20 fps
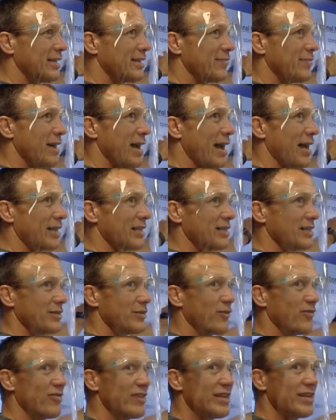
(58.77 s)
Mass. You know
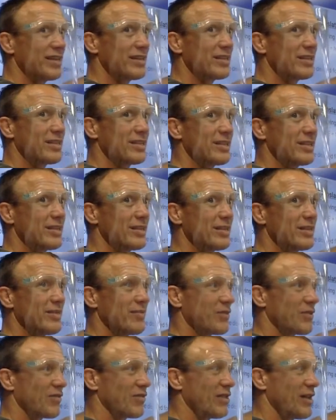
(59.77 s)
what v is?
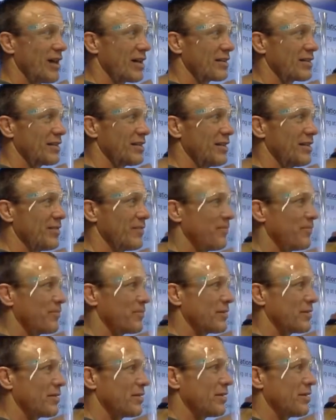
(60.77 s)
Velocity.
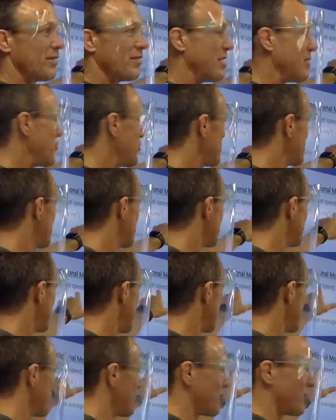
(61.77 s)
They put this on
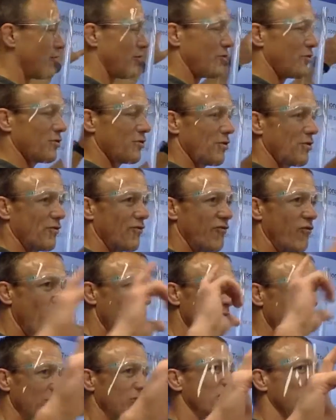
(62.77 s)
the little
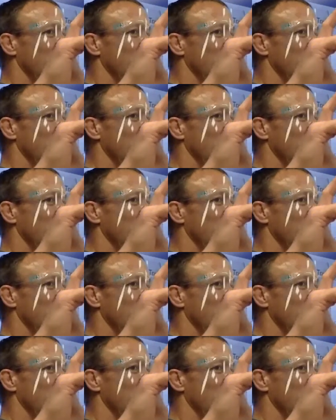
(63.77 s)
formula